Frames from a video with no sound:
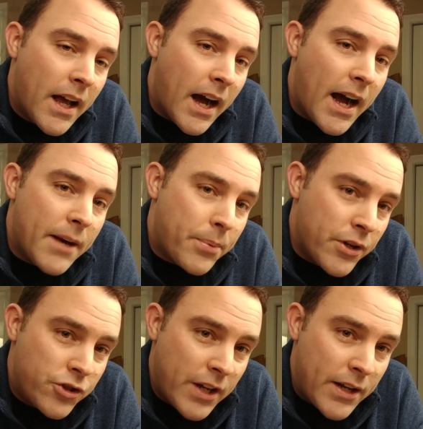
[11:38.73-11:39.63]
I
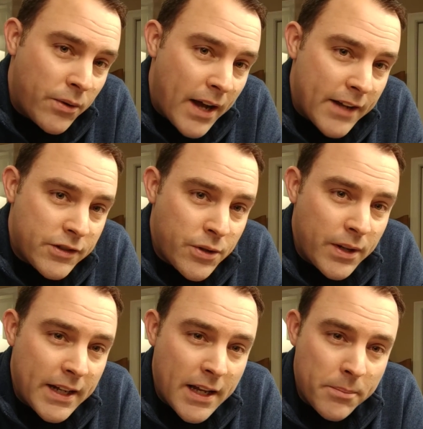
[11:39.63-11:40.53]
appreciate you guys
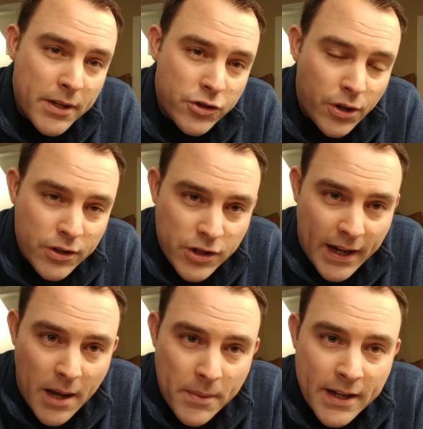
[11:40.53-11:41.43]
tuning in. Be sure to check
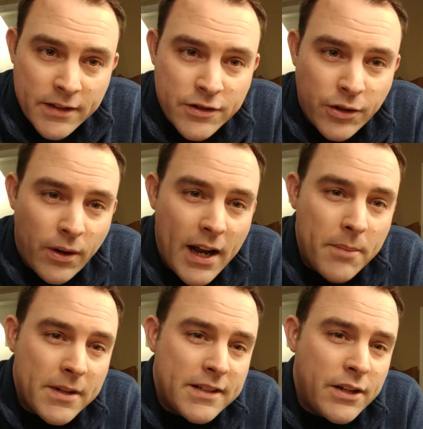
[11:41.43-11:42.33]
out my
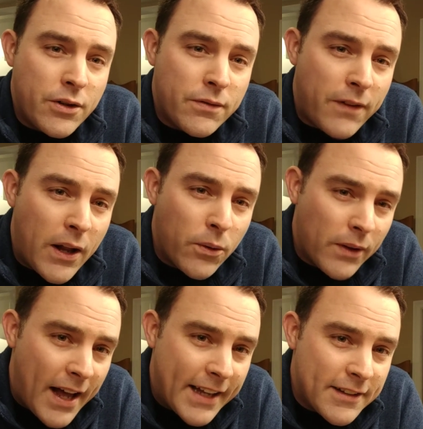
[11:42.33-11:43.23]
Instagram, continue to follow,
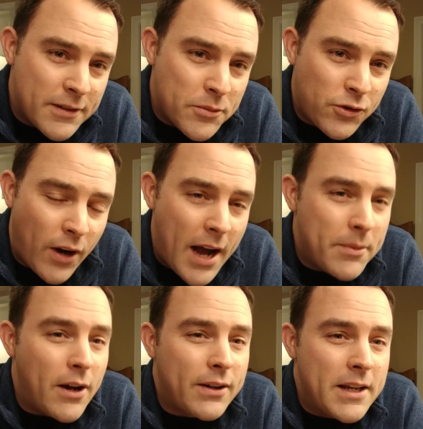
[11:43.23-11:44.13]
like, and subscribe,
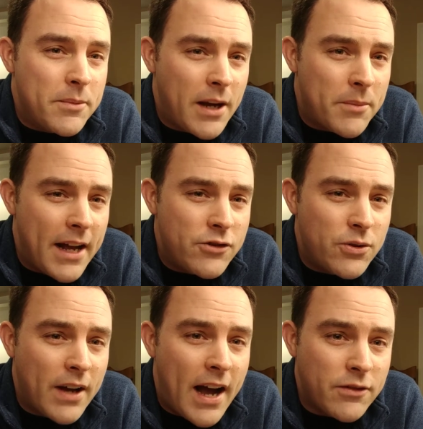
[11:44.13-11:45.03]
and I'll keep coming at
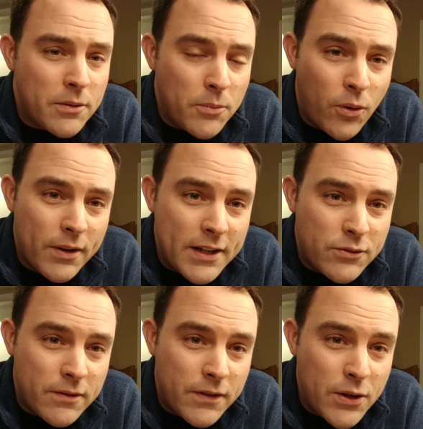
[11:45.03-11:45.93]
you guys with more of
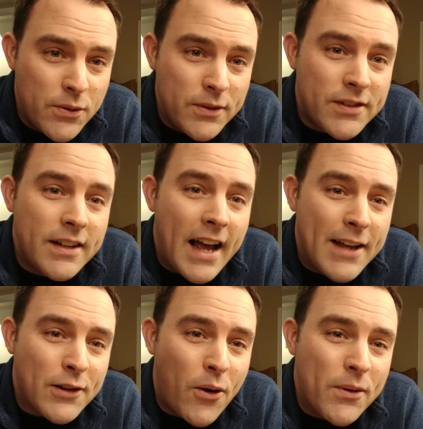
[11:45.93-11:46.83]
these reviews.
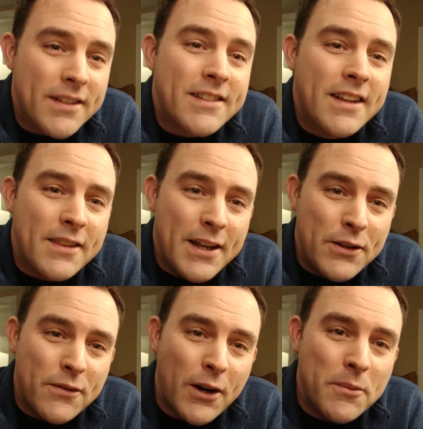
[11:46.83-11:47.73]
As always, thank
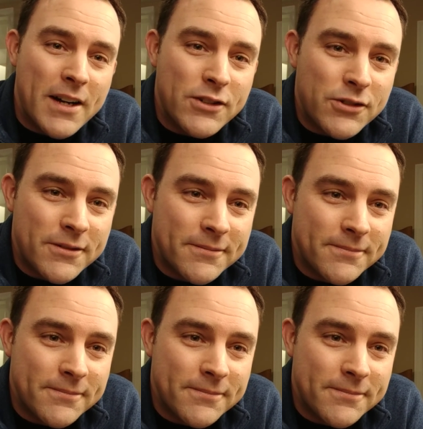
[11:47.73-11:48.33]
you very much.